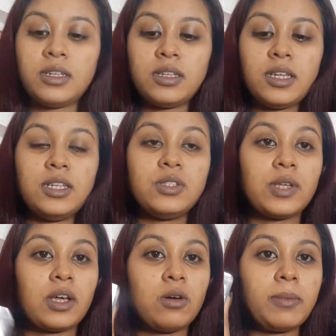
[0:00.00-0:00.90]
Okay, so
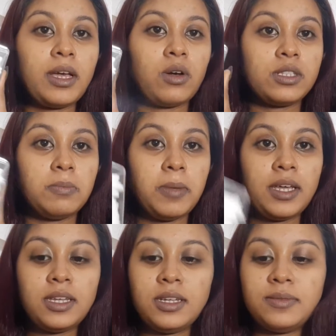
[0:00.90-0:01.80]
I got my cotton pad
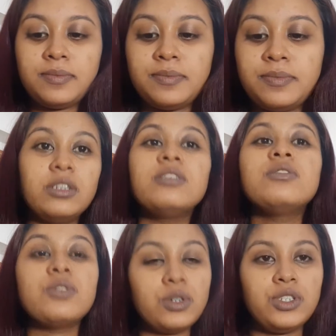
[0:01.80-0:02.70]
here.
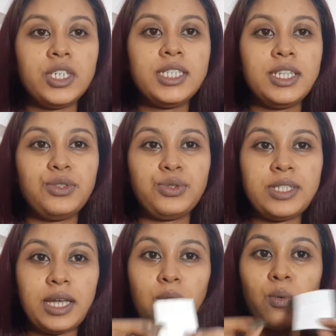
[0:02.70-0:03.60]
So you just need to
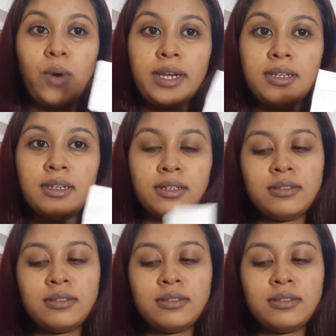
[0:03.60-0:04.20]
take one,